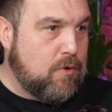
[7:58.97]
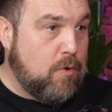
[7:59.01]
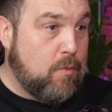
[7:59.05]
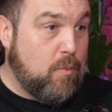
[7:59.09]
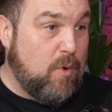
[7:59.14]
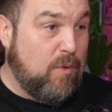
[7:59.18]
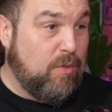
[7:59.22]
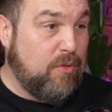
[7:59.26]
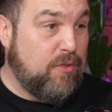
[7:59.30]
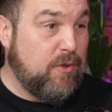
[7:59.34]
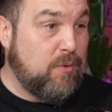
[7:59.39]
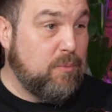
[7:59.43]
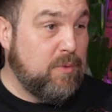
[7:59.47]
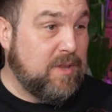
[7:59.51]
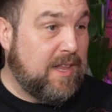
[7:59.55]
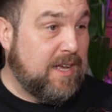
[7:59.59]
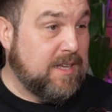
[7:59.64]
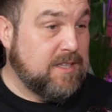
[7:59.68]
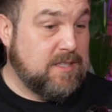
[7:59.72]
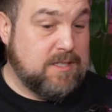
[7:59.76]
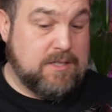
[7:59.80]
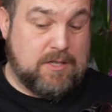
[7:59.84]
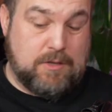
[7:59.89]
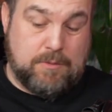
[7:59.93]
One thing we
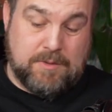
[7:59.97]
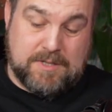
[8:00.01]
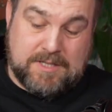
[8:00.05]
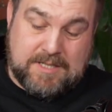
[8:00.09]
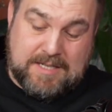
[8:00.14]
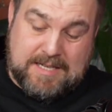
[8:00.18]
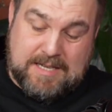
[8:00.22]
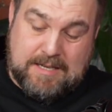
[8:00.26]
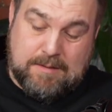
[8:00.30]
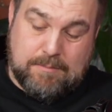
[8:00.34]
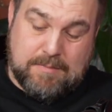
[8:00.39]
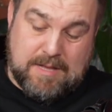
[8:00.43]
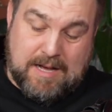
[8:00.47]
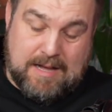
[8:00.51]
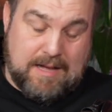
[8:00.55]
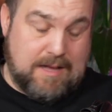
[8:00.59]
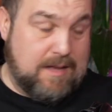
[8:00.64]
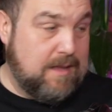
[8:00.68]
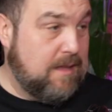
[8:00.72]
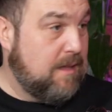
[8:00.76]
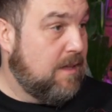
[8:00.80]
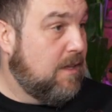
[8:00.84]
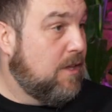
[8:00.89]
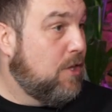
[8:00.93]
like to do is keep that
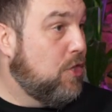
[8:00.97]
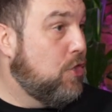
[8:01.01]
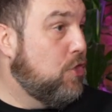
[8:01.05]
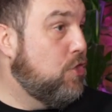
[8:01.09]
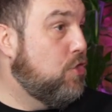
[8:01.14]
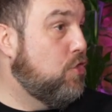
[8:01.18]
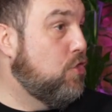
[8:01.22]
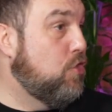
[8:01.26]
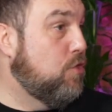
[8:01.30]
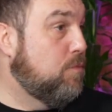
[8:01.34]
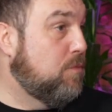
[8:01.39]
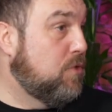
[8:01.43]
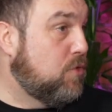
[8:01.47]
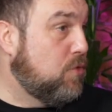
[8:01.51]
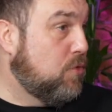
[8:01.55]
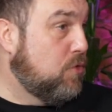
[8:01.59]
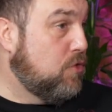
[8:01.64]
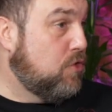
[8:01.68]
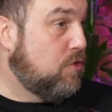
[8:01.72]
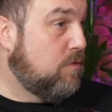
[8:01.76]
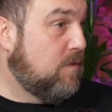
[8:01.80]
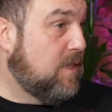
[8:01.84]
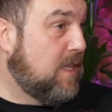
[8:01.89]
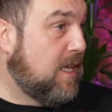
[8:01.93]
human
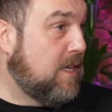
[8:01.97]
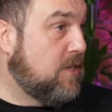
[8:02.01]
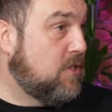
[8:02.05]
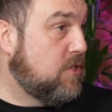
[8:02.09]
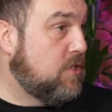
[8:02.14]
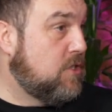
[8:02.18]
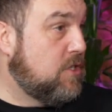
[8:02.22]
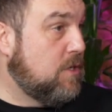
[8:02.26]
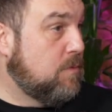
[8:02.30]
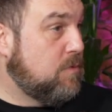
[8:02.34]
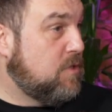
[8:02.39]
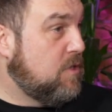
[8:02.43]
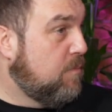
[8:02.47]
touch relationships.